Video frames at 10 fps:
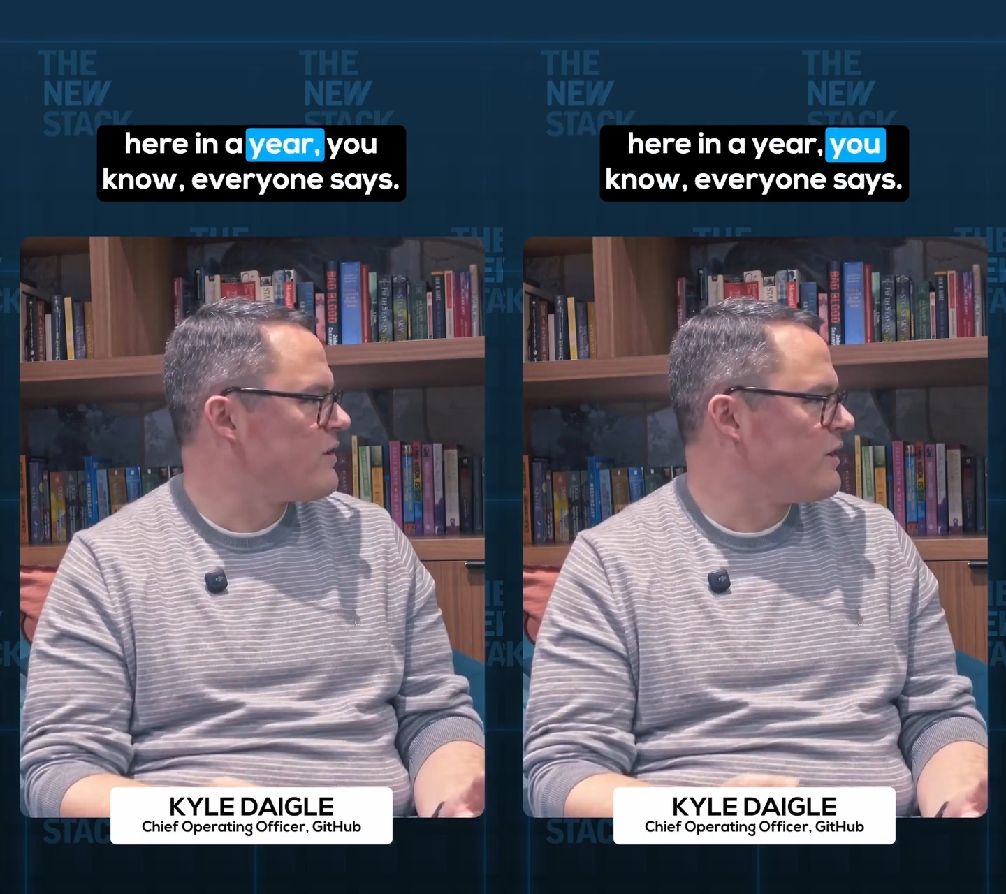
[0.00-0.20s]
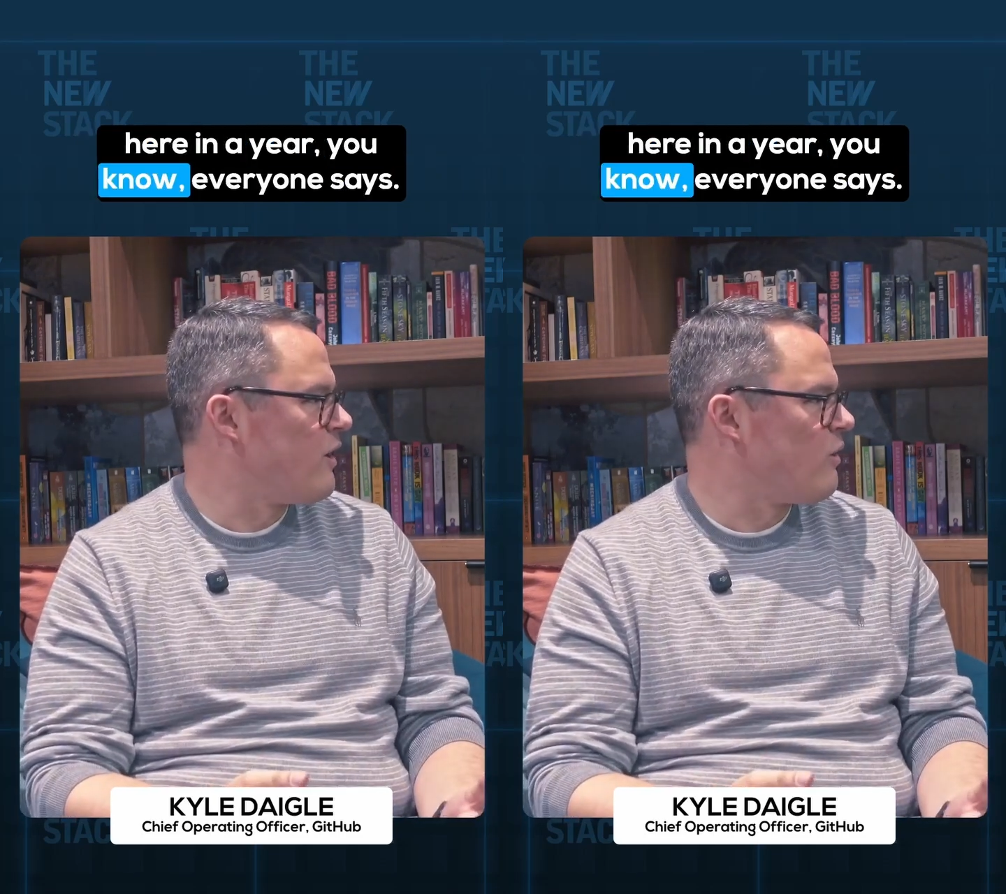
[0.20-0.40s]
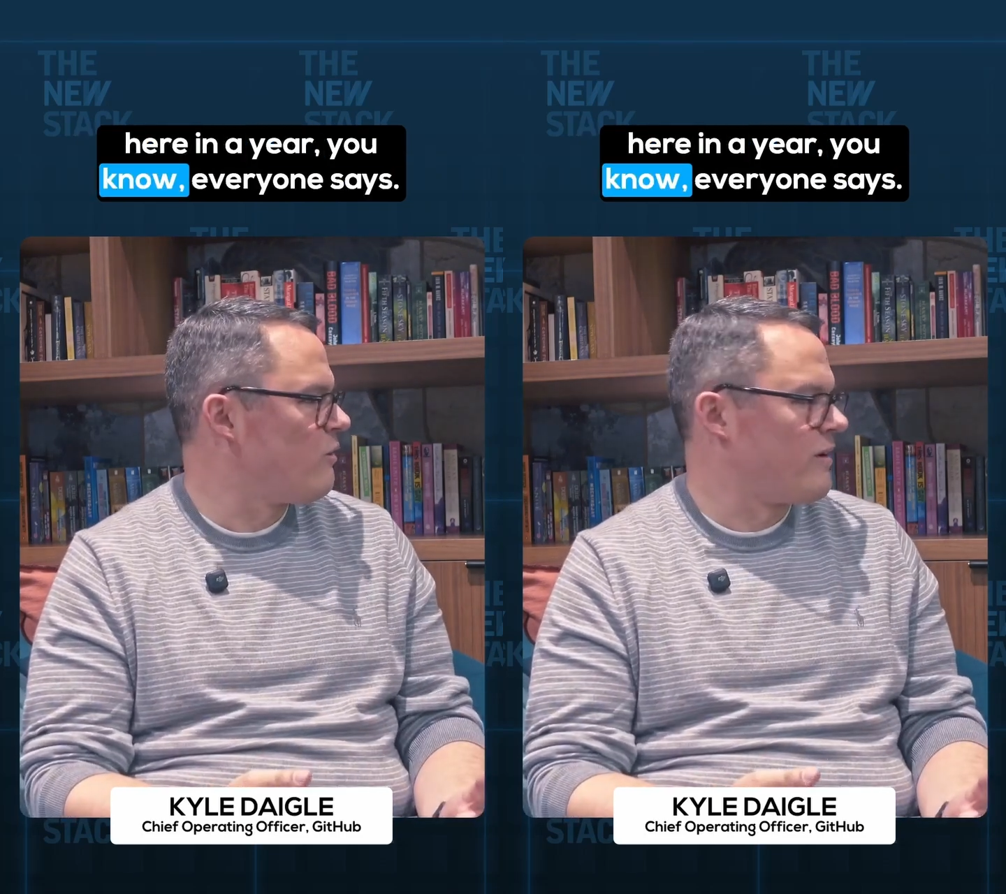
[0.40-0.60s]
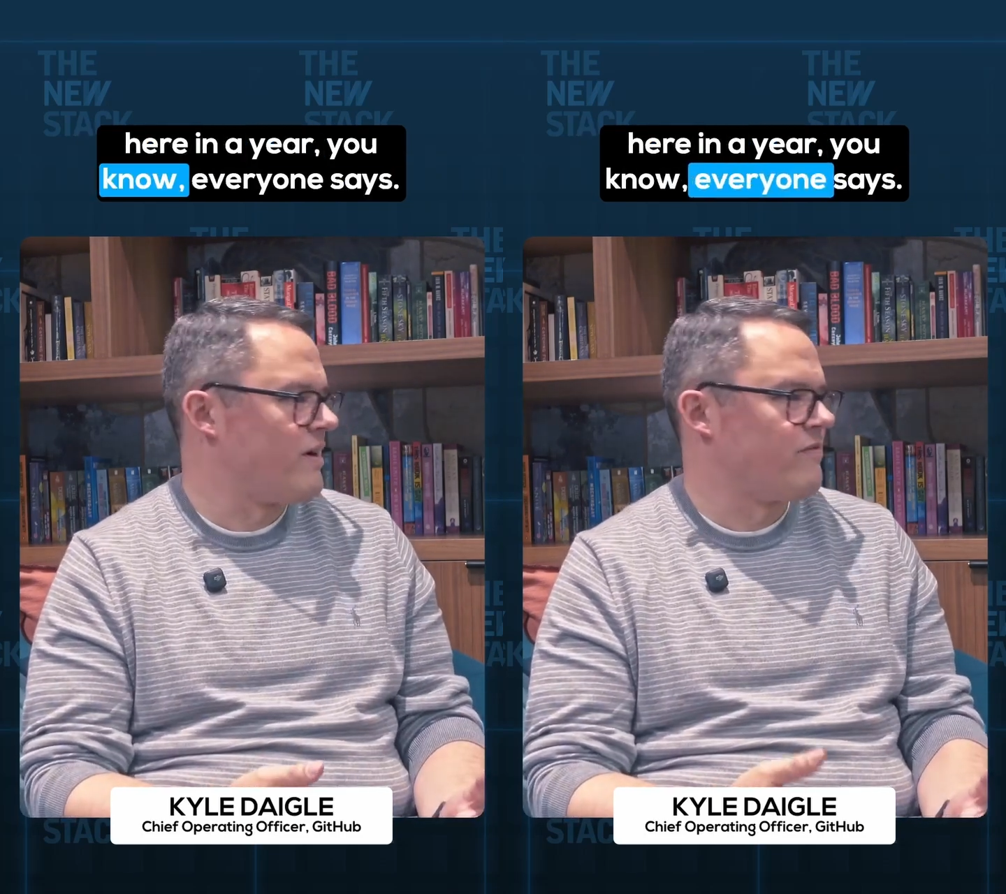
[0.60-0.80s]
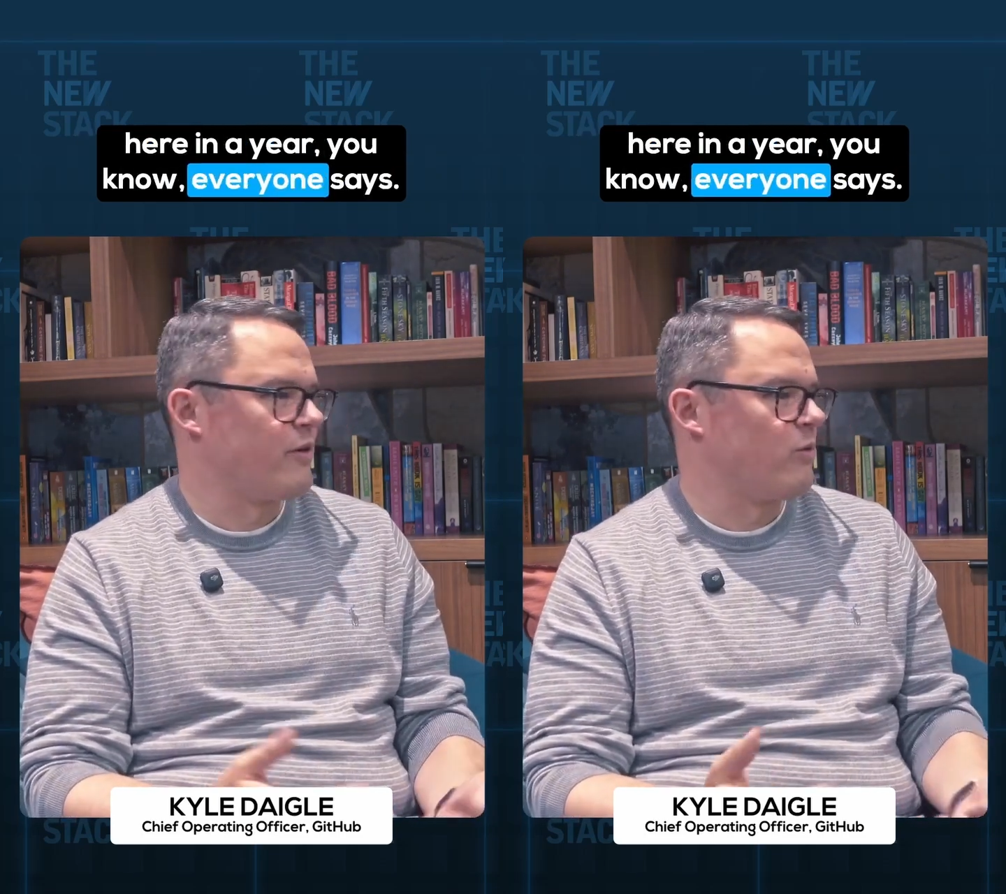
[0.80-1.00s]
you know,
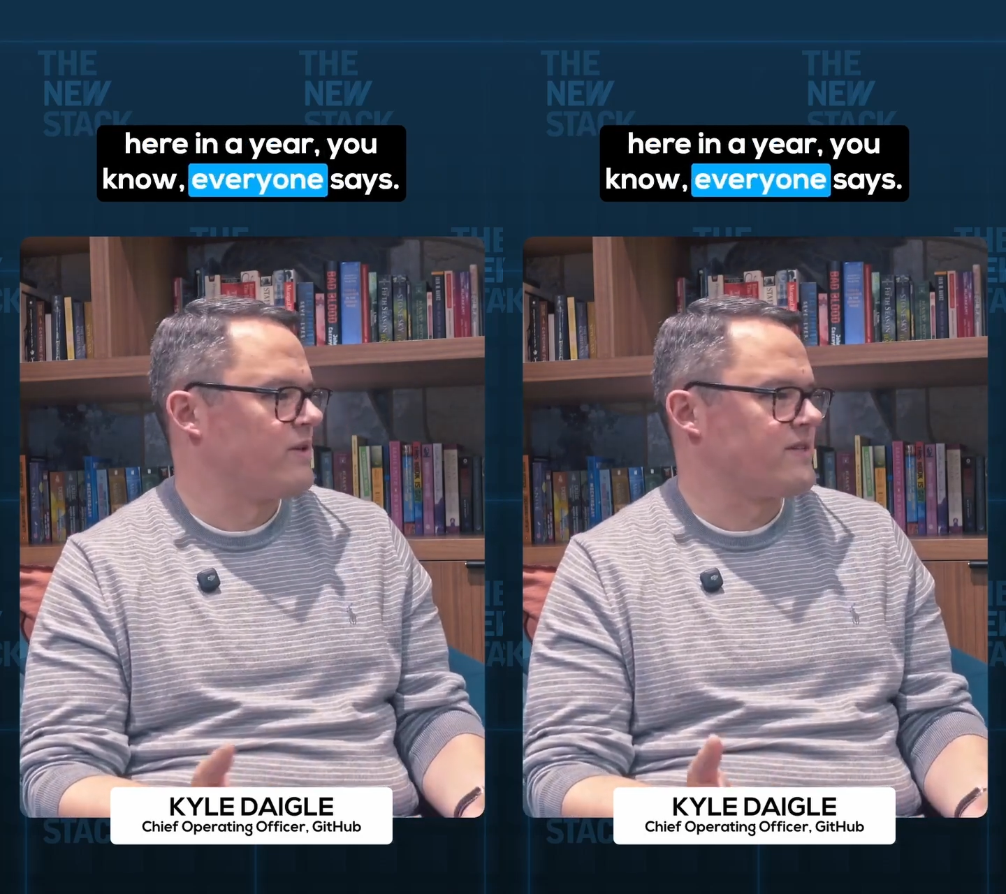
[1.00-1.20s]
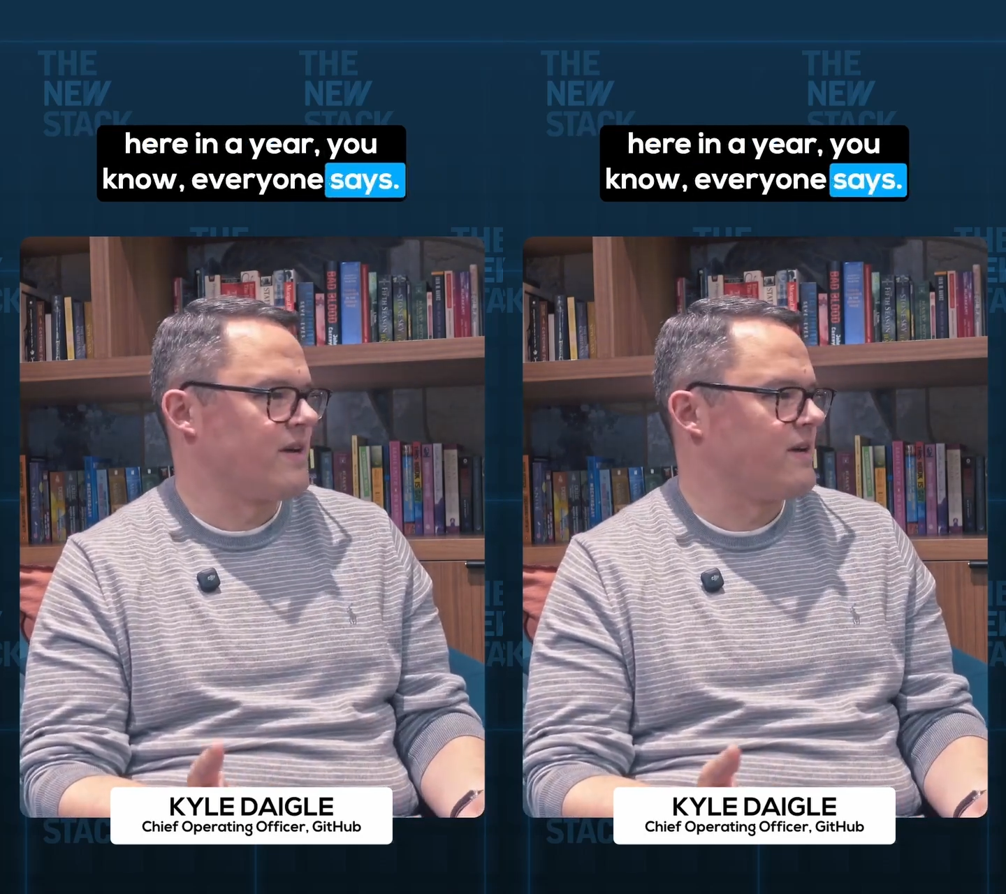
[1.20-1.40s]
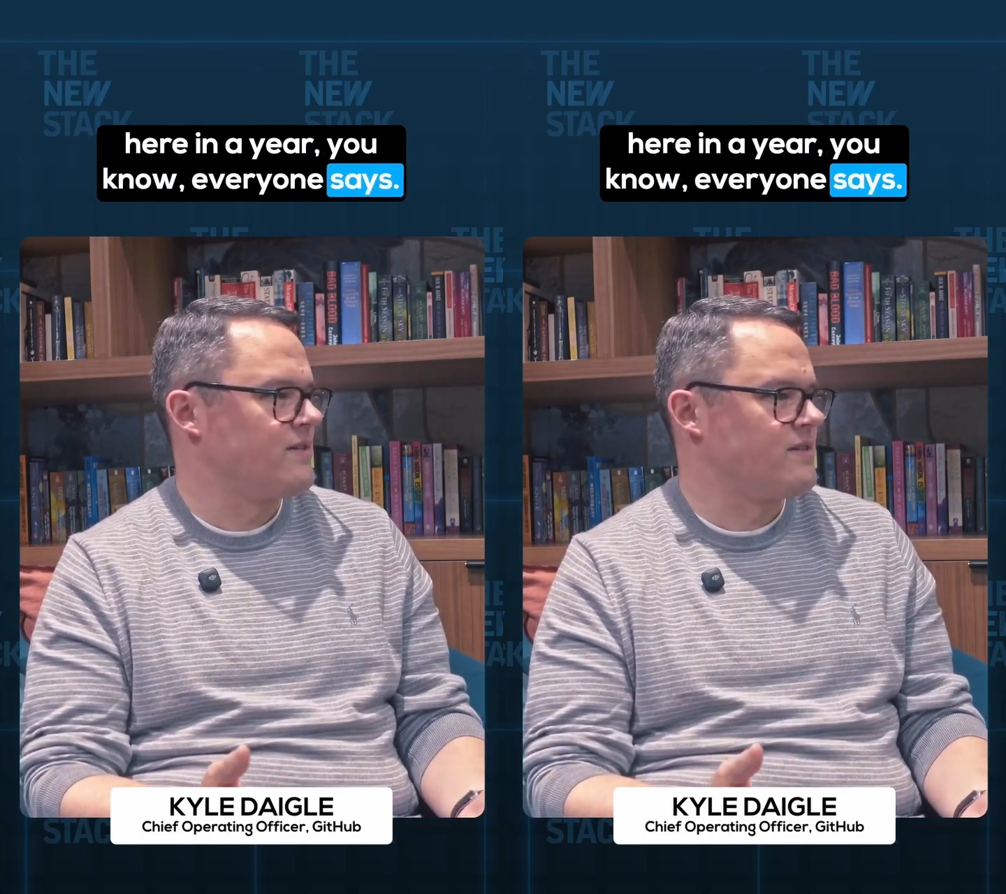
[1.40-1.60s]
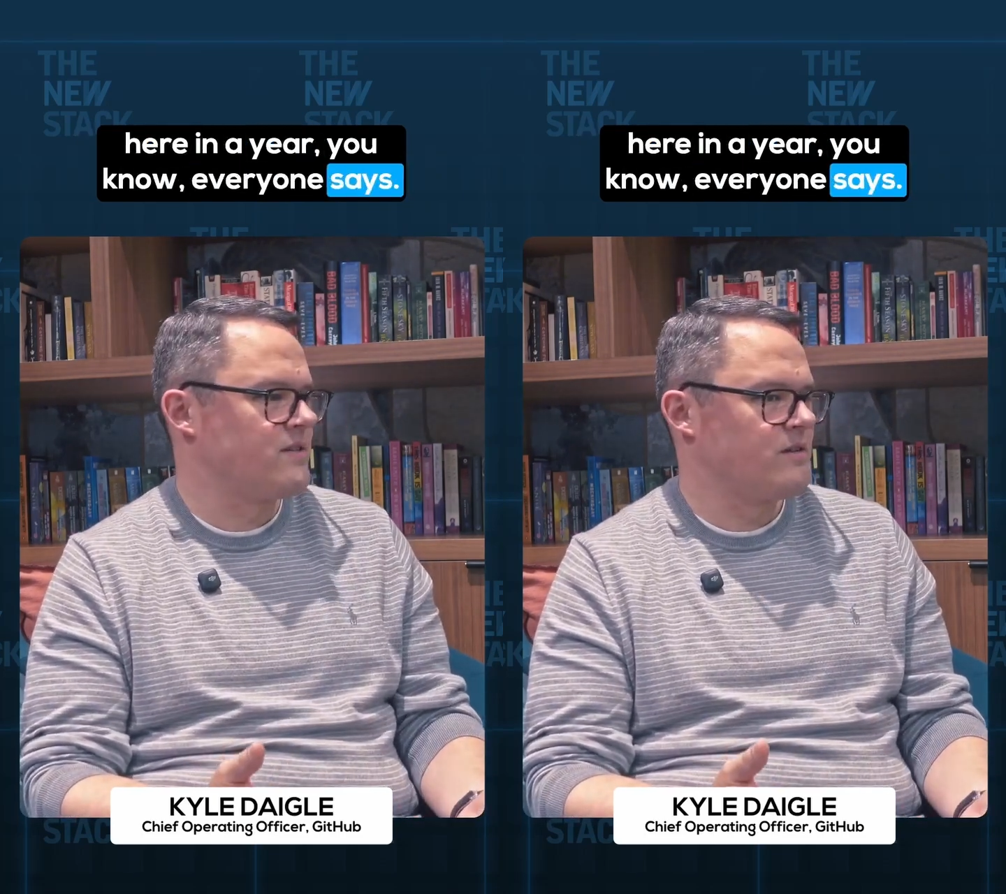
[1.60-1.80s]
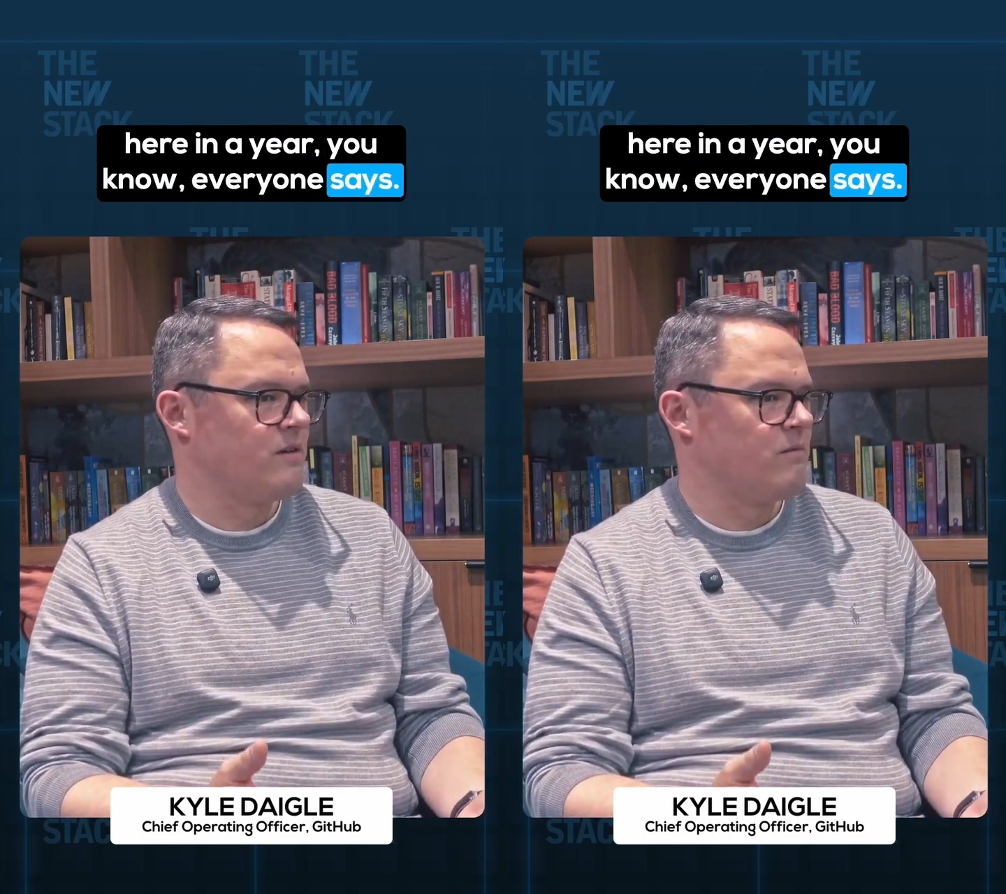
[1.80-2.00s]
everyone says,